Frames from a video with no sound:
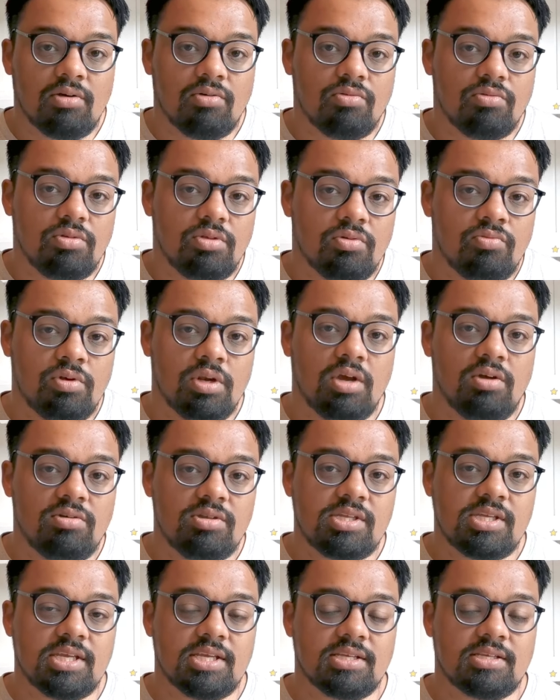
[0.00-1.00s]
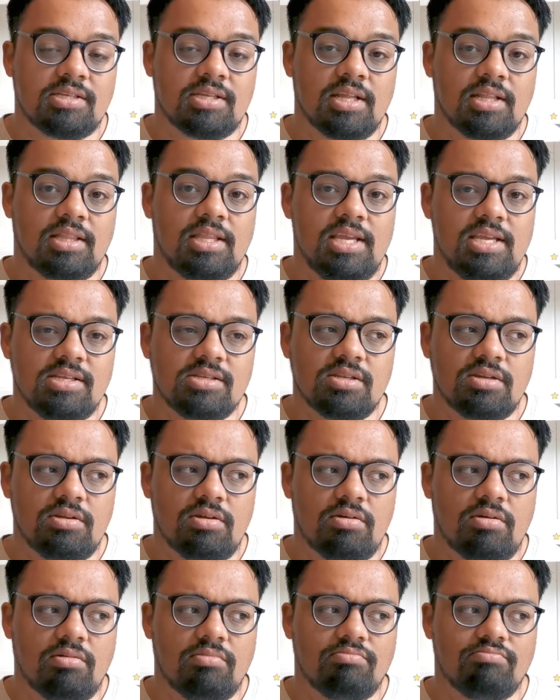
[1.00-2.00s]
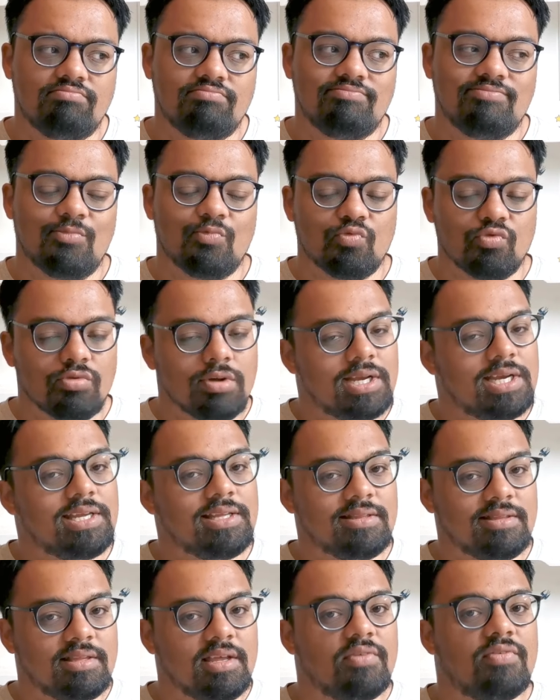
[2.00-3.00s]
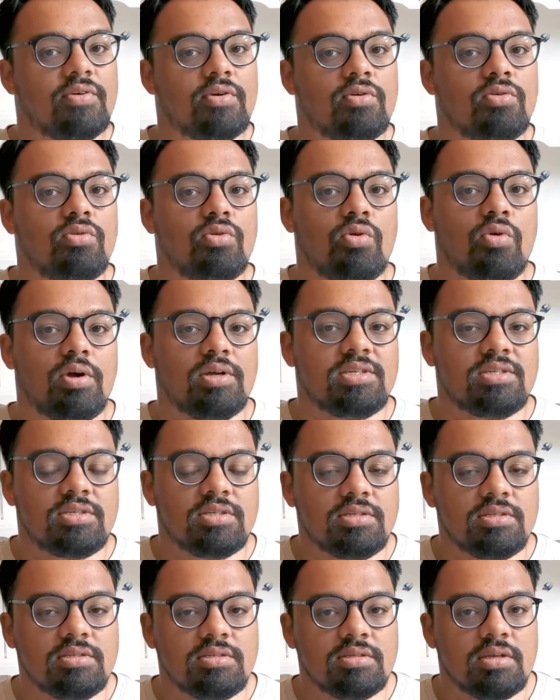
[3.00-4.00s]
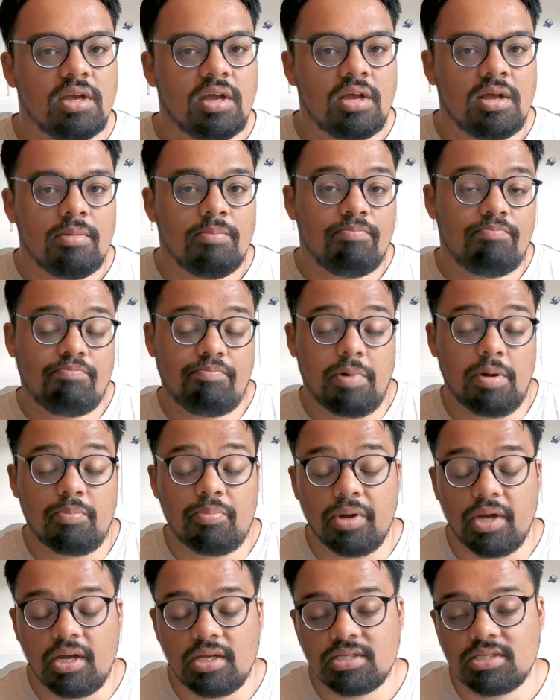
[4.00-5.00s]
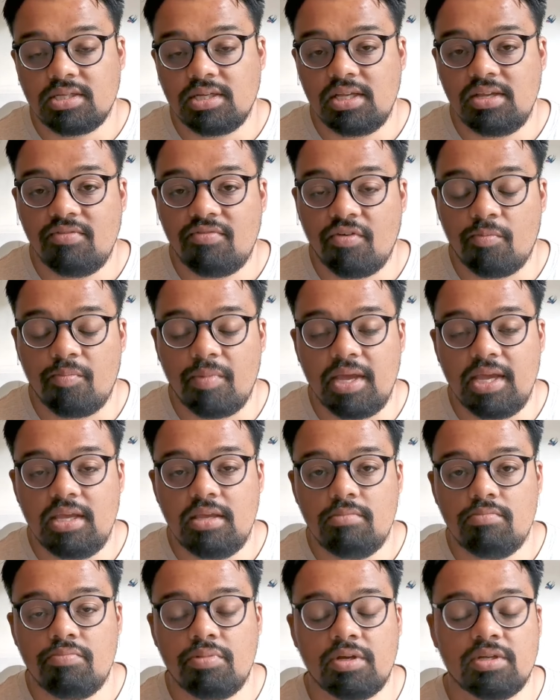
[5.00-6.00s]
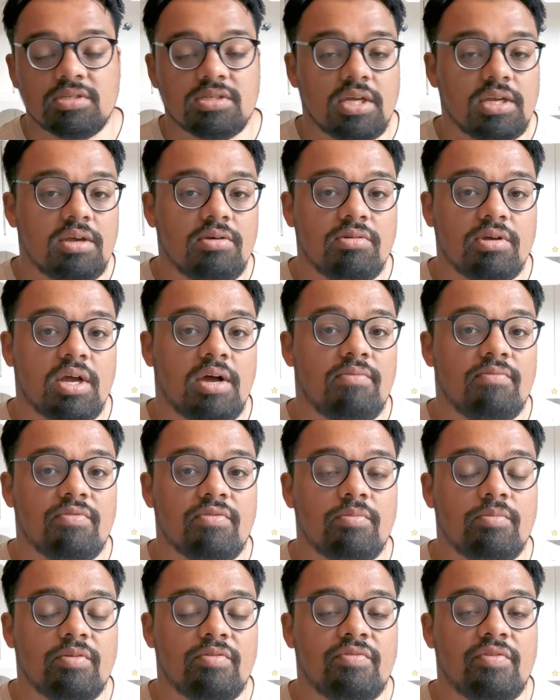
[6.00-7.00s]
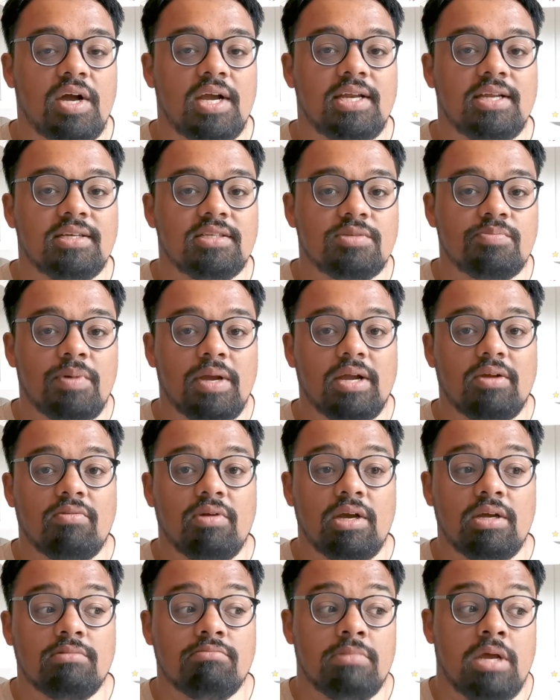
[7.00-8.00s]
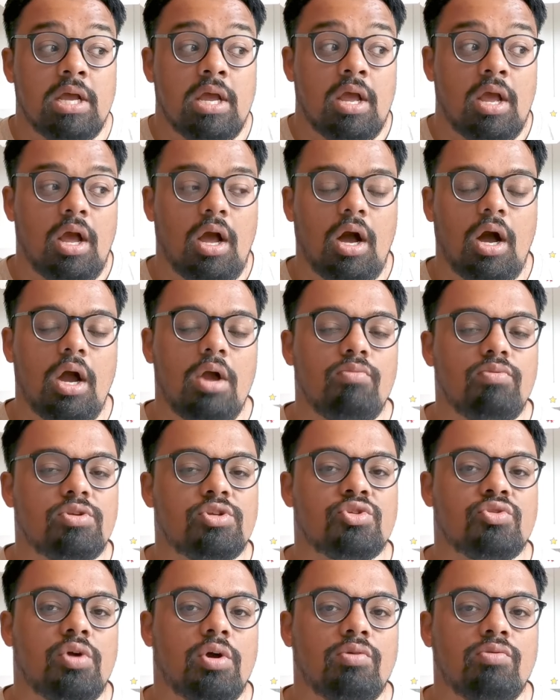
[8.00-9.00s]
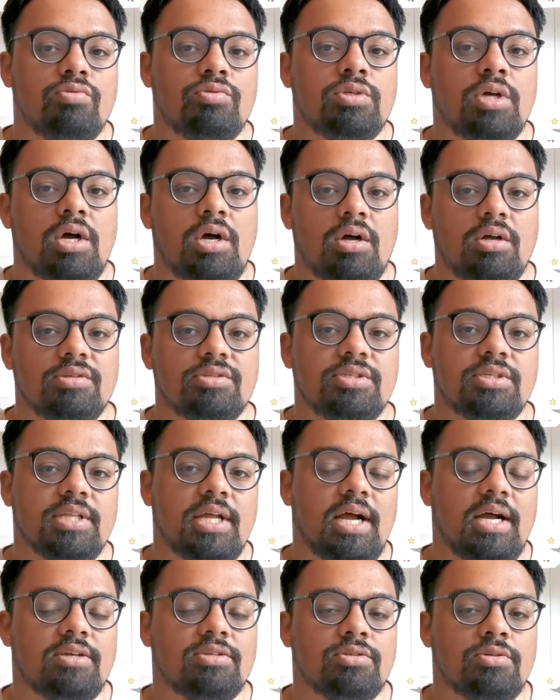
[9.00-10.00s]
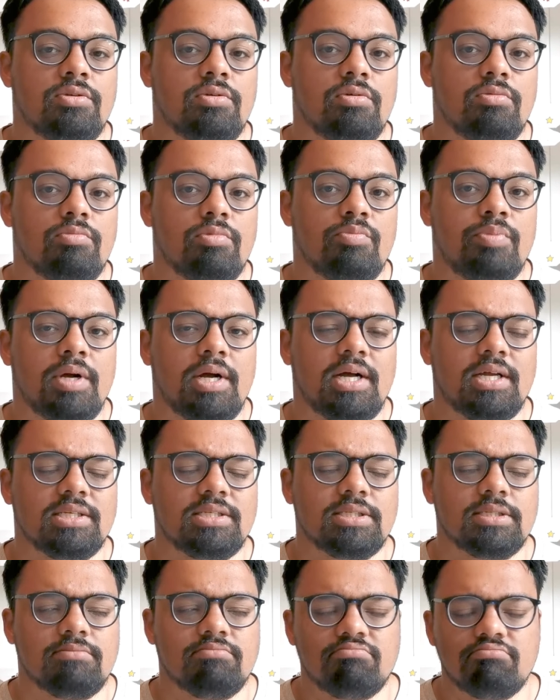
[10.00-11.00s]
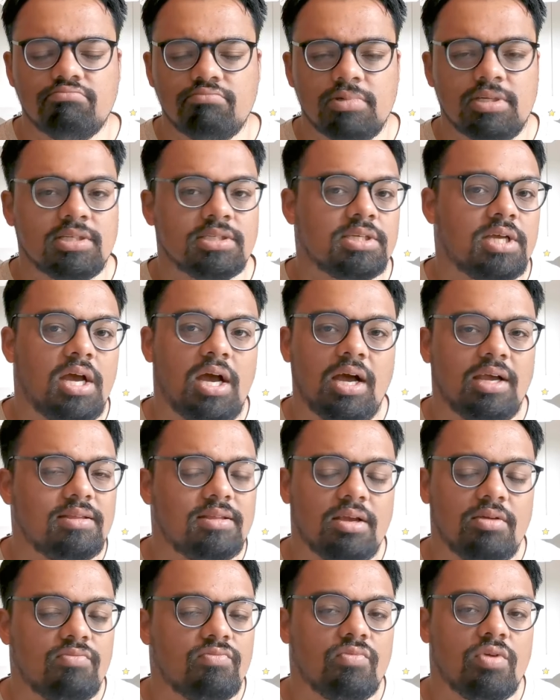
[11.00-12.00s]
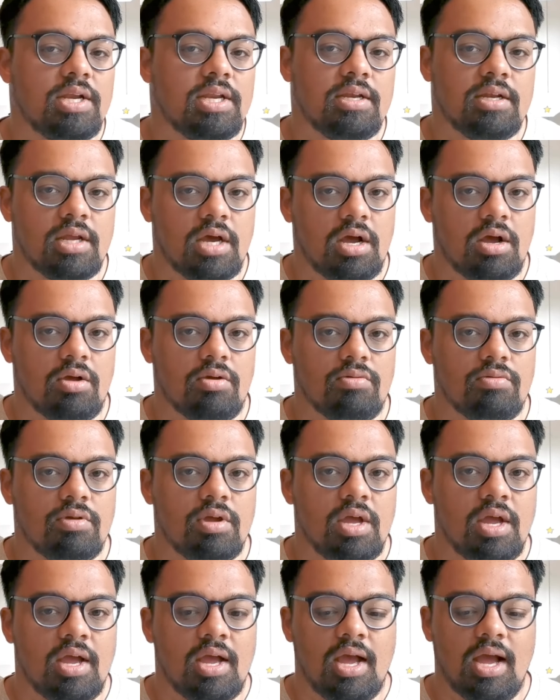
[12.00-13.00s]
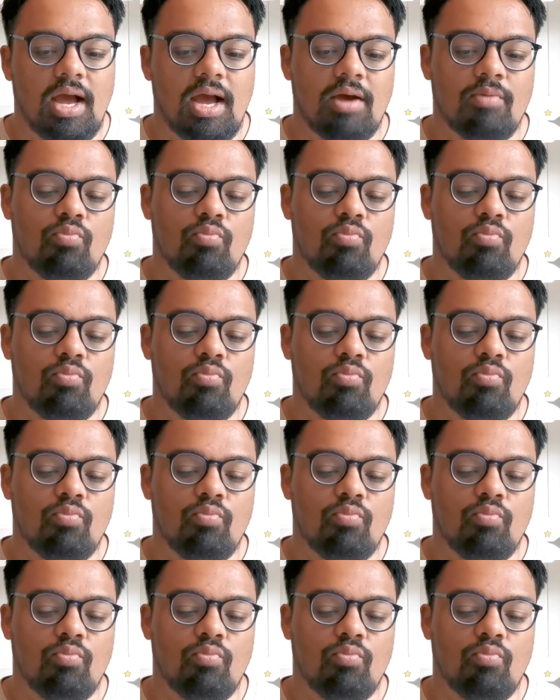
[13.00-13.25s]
Now, you'll notice that these are not really difficult questions, but personally for me, because I don't come from a finance background, I would struggle to answer that as a normal person, because I don't really know.